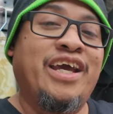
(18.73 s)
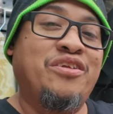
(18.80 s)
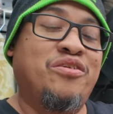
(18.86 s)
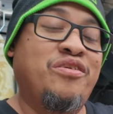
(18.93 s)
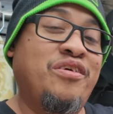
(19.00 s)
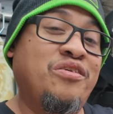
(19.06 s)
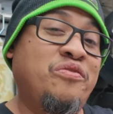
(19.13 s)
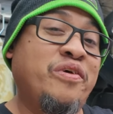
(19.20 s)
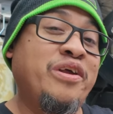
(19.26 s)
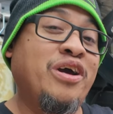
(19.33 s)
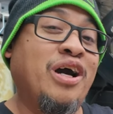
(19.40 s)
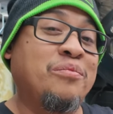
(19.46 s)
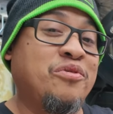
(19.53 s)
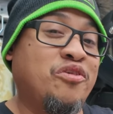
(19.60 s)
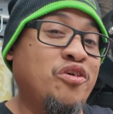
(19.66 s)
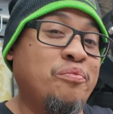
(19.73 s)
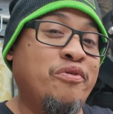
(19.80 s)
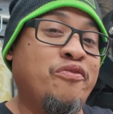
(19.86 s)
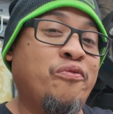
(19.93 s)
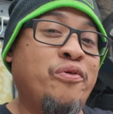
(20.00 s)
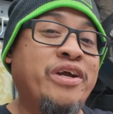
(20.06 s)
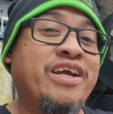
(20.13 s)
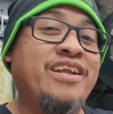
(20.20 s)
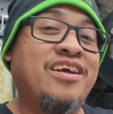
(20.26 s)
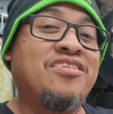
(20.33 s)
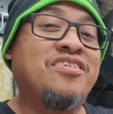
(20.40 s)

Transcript: In today's video, I'm super freaking